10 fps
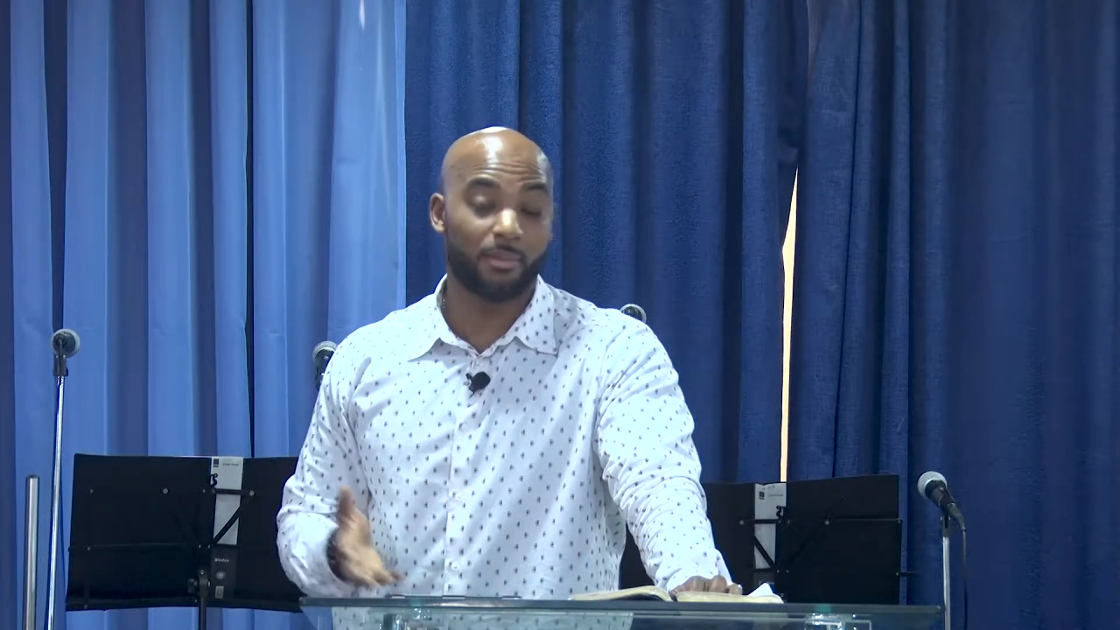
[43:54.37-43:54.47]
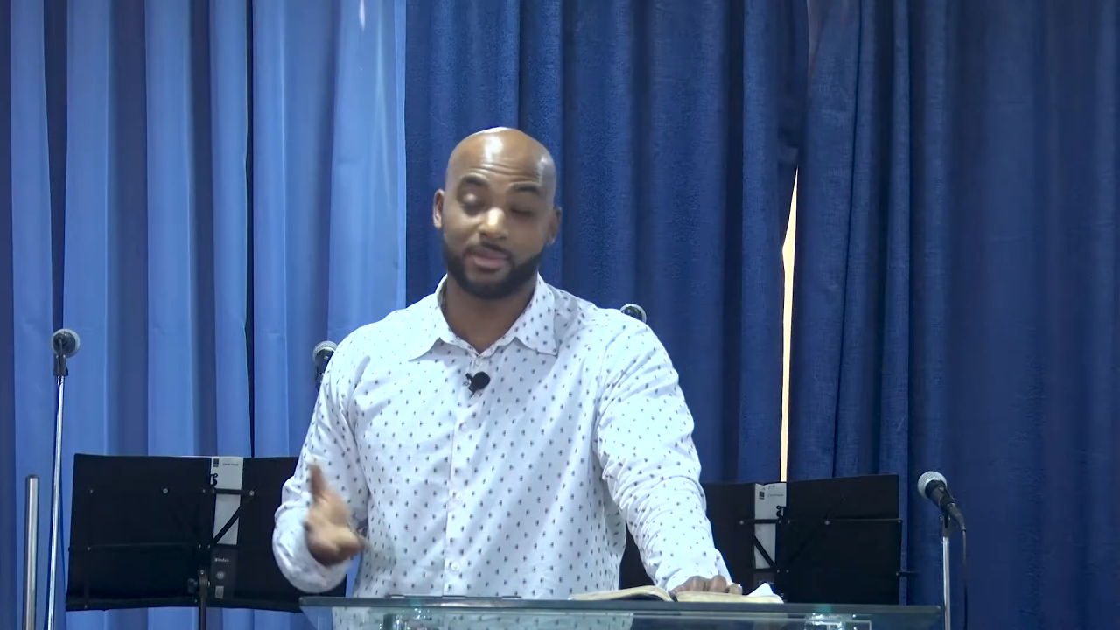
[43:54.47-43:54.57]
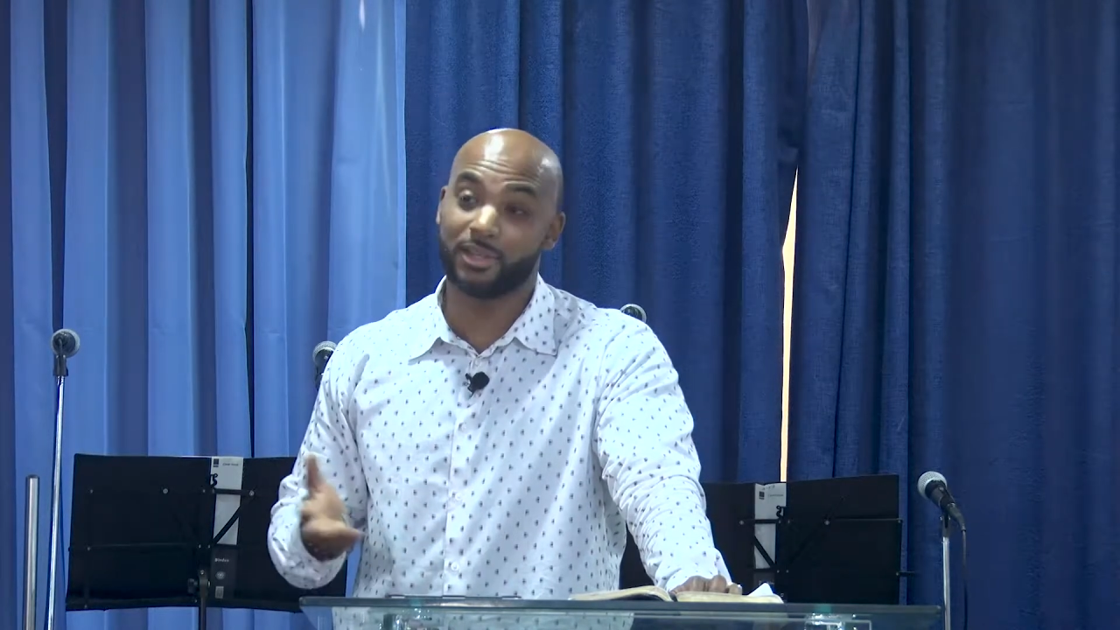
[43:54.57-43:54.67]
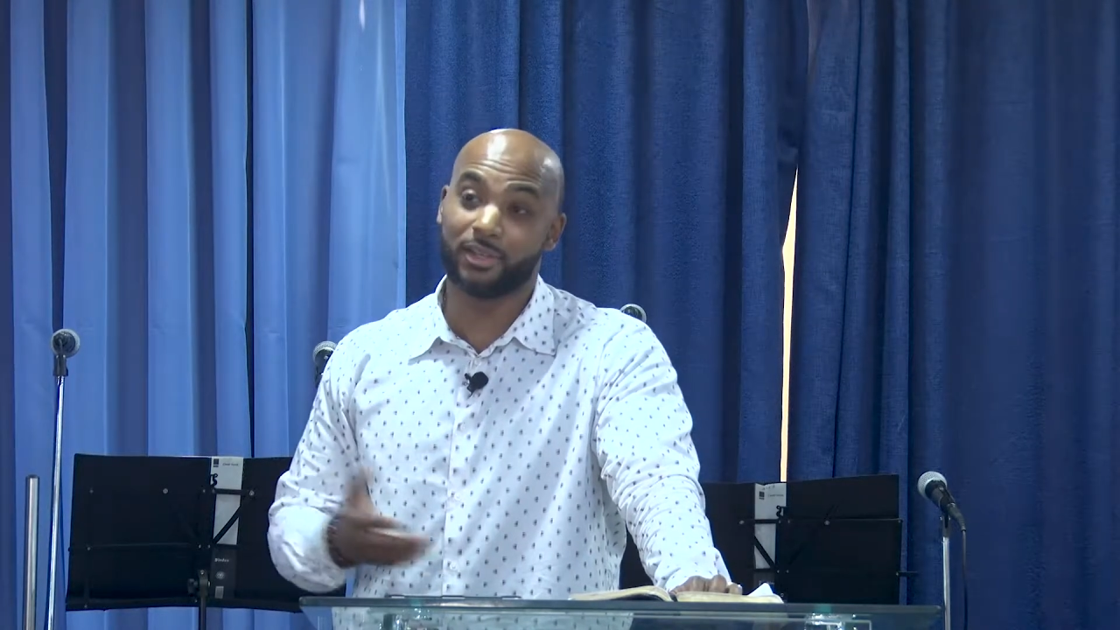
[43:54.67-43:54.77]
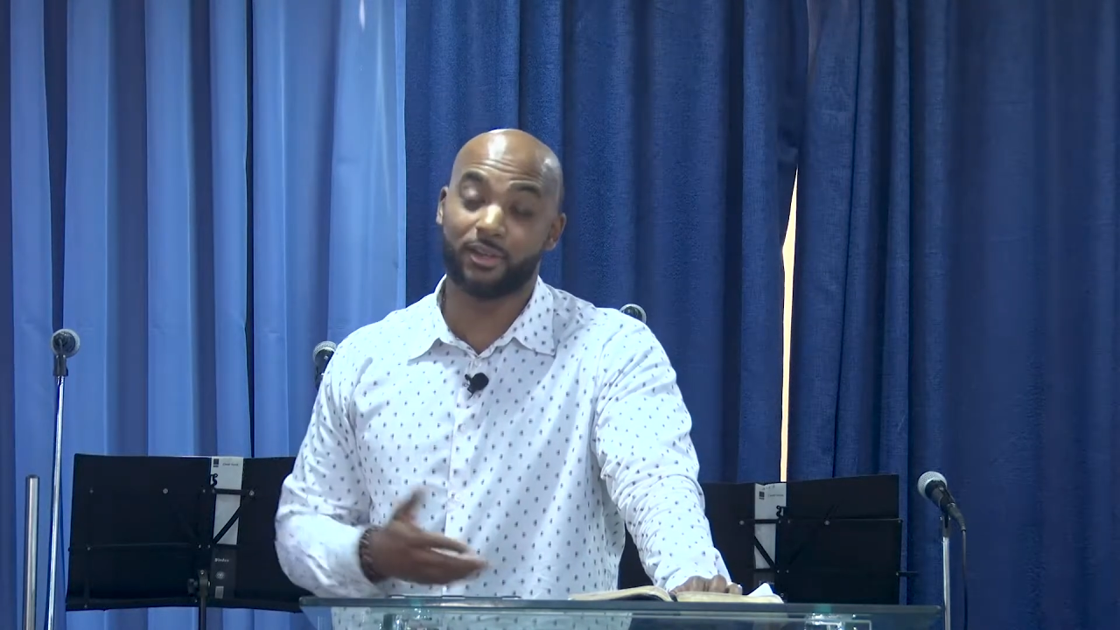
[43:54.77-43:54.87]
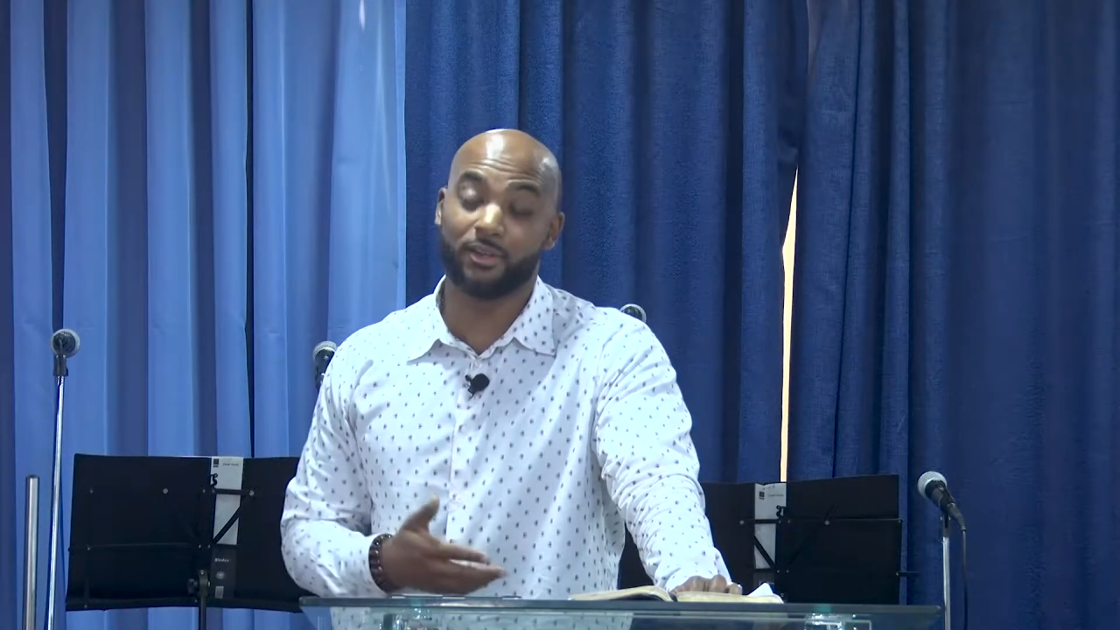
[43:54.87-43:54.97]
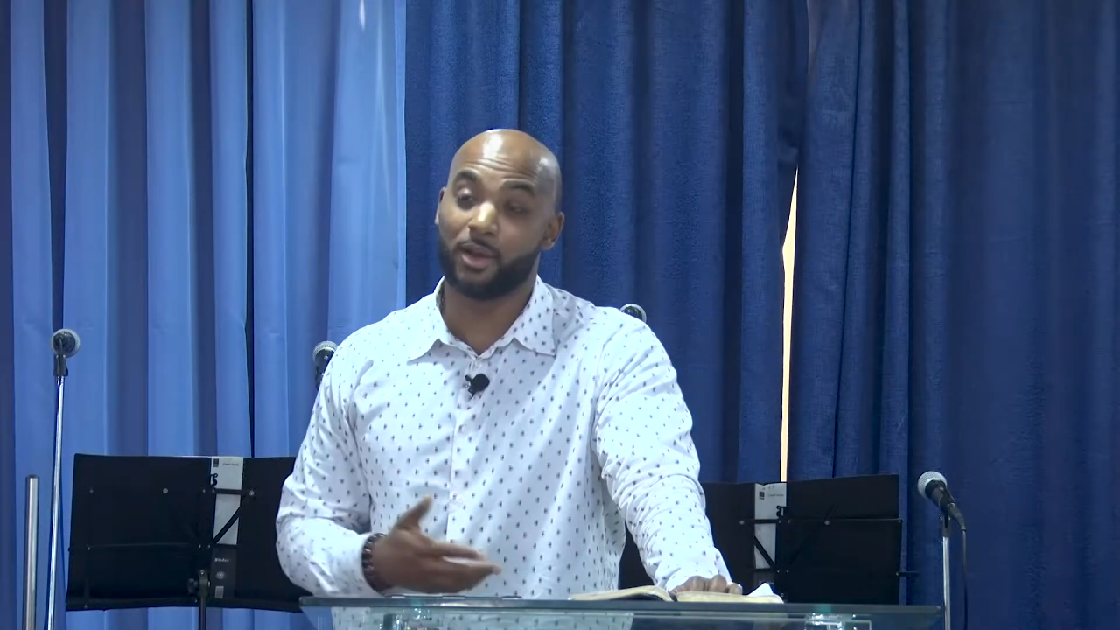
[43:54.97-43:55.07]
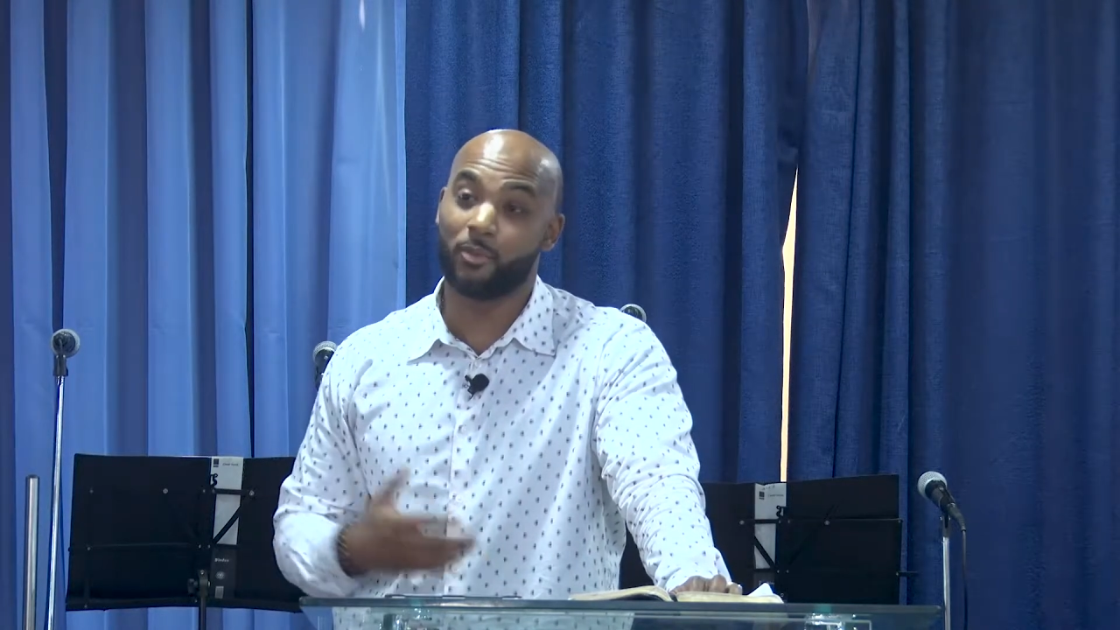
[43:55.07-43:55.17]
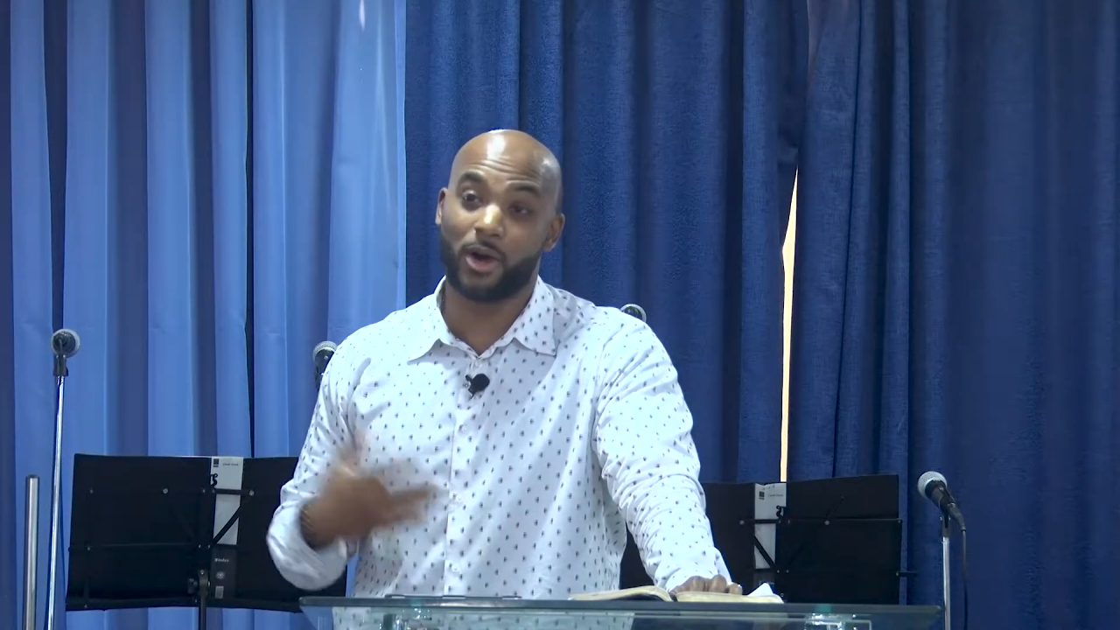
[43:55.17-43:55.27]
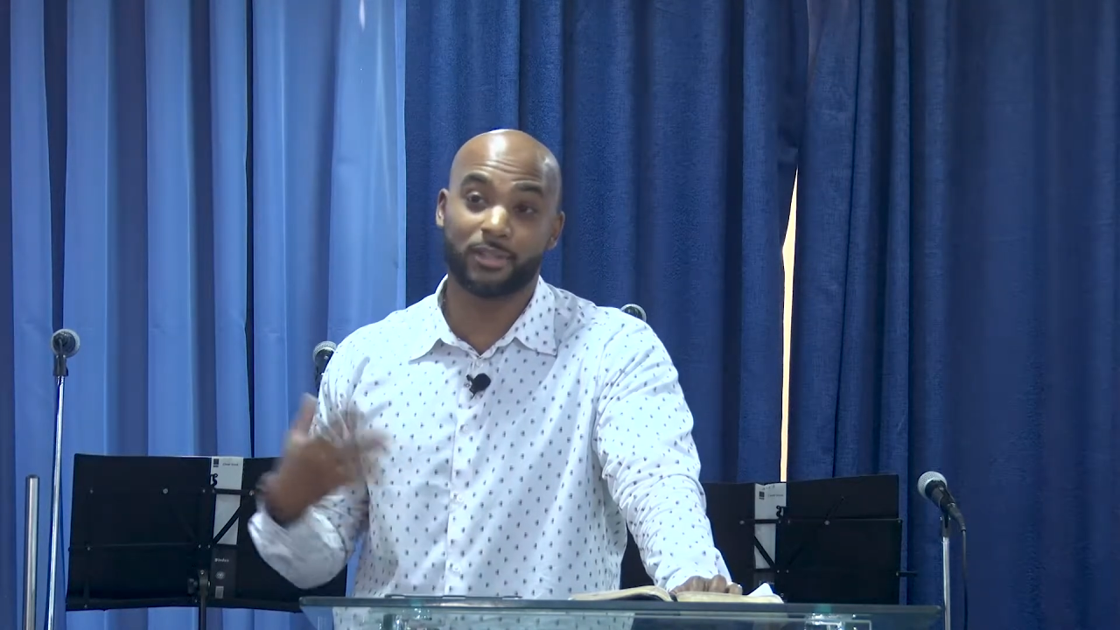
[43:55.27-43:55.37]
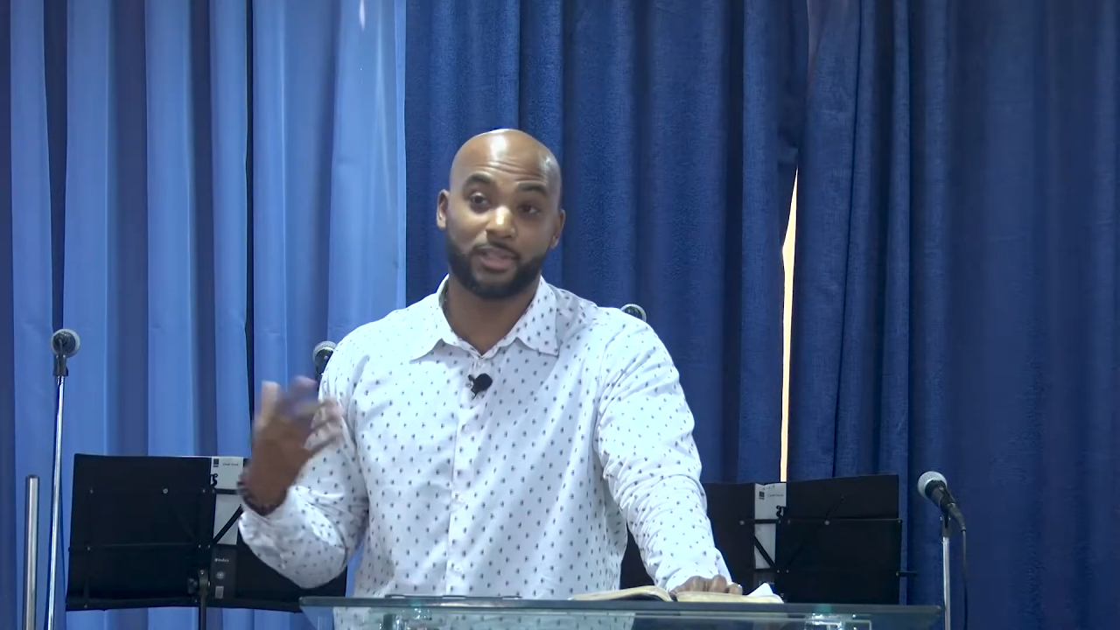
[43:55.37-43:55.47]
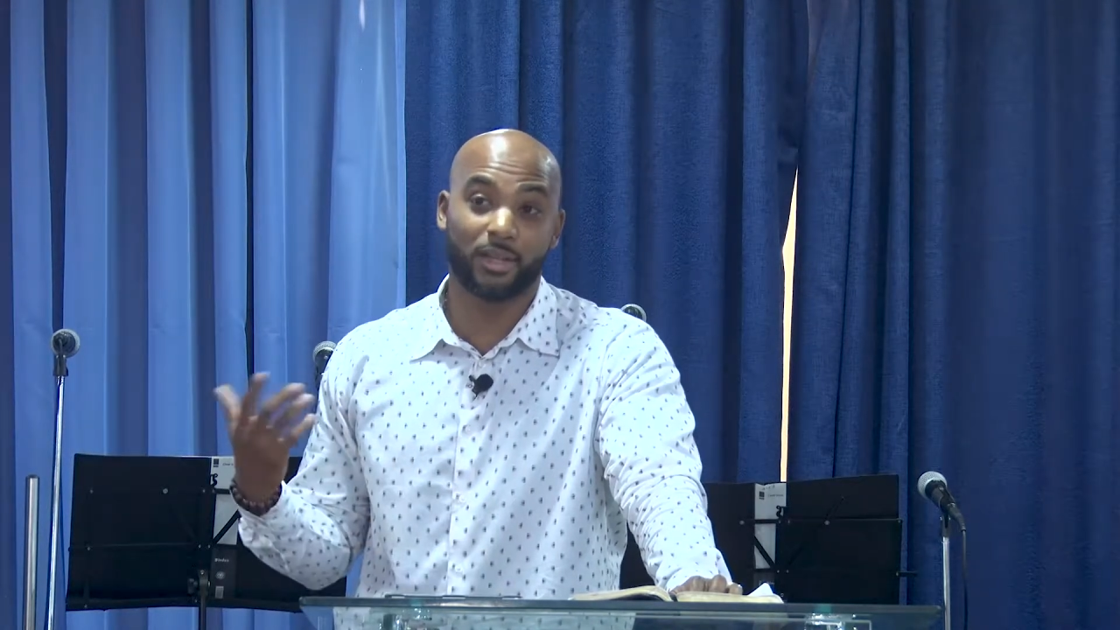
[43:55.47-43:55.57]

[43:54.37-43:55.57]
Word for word: I'm sitting there and I'm watching